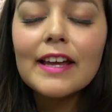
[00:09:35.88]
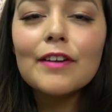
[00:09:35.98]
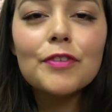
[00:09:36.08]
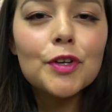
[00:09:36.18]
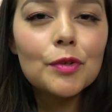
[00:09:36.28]

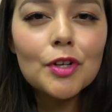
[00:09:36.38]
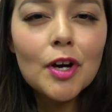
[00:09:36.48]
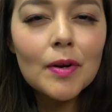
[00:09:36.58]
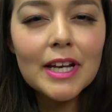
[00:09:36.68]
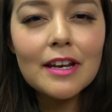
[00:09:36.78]
if you
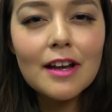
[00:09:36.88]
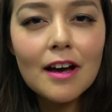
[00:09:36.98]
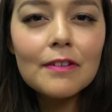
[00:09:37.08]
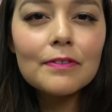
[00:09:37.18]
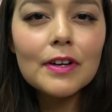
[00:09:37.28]
know
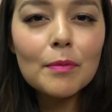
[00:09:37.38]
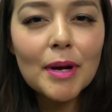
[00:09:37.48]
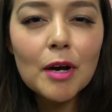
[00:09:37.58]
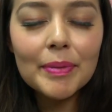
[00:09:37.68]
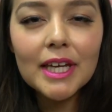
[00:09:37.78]
enough
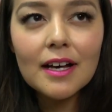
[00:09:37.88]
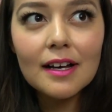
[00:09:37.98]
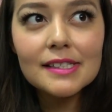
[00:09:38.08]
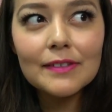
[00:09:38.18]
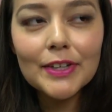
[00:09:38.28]
about
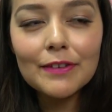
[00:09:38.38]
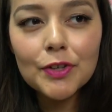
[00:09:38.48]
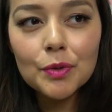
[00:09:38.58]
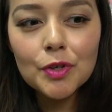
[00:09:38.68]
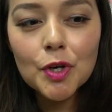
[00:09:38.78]
peacocks,
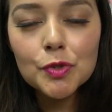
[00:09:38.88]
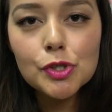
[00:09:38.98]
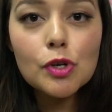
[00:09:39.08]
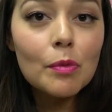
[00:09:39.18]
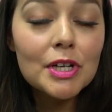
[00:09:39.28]
if you know
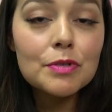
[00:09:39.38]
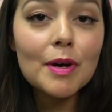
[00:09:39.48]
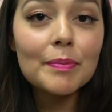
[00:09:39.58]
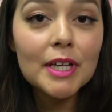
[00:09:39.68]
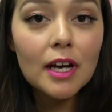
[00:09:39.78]
so much
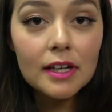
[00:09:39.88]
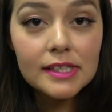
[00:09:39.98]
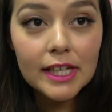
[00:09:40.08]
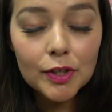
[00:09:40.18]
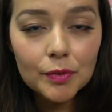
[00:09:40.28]
about
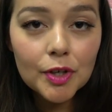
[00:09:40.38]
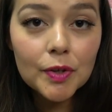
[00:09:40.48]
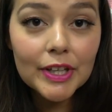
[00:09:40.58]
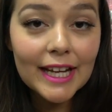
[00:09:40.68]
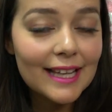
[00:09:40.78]
peacocks that you
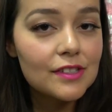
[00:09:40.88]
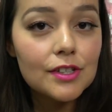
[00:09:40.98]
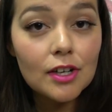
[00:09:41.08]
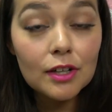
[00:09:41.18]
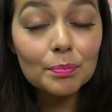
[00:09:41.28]
know that hens
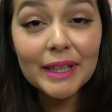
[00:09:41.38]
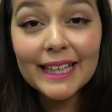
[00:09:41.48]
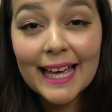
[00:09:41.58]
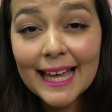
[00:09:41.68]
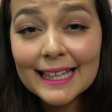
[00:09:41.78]
are called
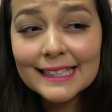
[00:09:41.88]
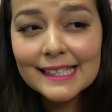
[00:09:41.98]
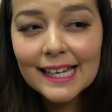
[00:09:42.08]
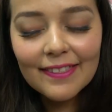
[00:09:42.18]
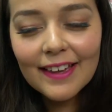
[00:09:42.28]

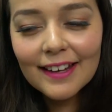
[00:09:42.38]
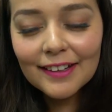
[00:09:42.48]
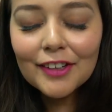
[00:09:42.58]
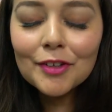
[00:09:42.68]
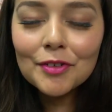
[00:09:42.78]
peahens,
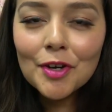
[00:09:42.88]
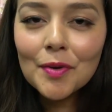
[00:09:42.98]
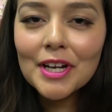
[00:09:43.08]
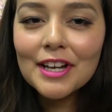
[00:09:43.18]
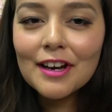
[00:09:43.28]
then you
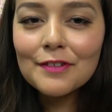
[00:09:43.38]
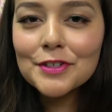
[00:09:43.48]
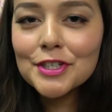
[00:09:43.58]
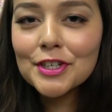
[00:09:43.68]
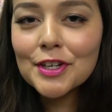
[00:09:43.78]
know
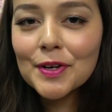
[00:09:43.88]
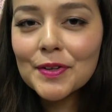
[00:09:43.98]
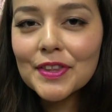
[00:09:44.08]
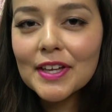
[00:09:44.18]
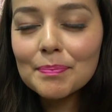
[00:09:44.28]
enough to
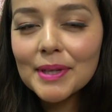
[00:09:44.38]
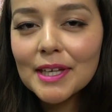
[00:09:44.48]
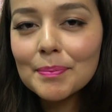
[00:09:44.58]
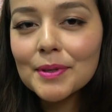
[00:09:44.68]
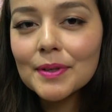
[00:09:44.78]
know that
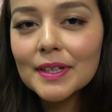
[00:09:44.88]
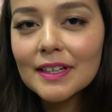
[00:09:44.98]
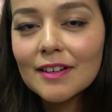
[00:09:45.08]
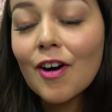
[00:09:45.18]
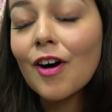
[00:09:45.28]
people
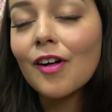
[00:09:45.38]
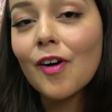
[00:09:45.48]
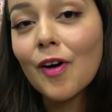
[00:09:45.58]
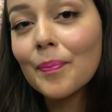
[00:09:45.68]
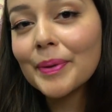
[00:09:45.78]
call
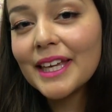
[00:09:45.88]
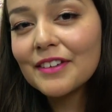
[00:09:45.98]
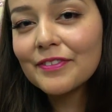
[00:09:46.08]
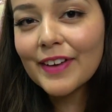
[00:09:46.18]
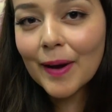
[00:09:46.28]
all
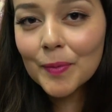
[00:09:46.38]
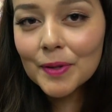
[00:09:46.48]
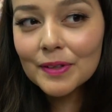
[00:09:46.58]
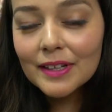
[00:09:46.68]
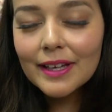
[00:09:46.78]

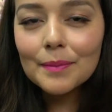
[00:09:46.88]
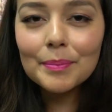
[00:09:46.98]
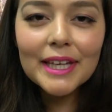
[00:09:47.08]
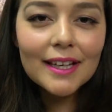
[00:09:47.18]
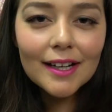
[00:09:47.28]
peafowl
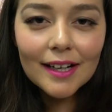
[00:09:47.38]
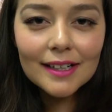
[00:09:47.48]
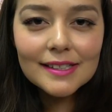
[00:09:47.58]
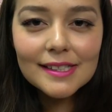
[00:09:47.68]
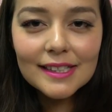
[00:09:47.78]

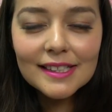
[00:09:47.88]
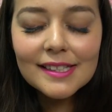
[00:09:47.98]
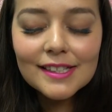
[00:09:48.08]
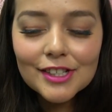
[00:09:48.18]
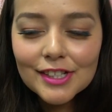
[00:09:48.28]
peacocks,
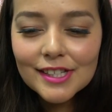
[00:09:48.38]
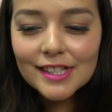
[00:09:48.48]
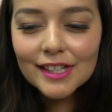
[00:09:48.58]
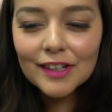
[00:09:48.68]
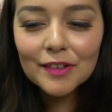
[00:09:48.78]
because it's
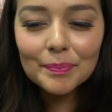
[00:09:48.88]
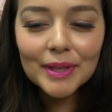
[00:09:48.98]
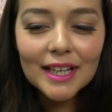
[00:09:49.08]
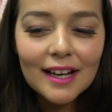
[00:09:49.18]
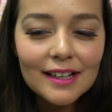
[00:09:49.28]
just, you know,
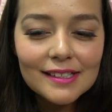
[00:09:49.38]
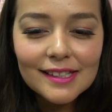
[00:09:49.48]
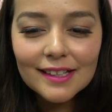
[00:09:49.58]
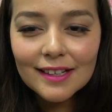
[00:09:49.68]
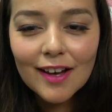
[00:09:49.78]

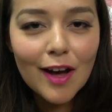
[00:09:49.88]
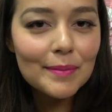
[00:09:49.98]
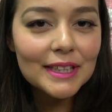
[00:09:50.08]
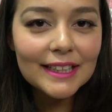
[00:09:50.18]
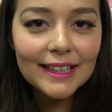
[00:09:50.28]
peacock's a
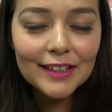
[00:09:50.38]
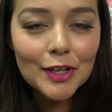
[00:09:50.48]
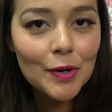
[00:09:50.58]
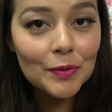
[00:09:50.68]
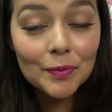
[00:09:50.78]
commonly
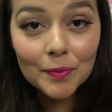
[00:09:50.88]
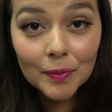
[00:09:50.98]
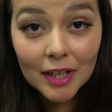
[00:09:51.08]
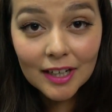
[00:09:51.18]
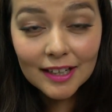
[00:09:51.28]
known
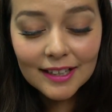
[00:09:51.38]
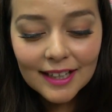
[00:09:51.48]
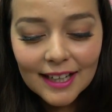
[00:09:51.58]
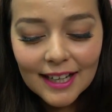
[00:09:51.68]
word,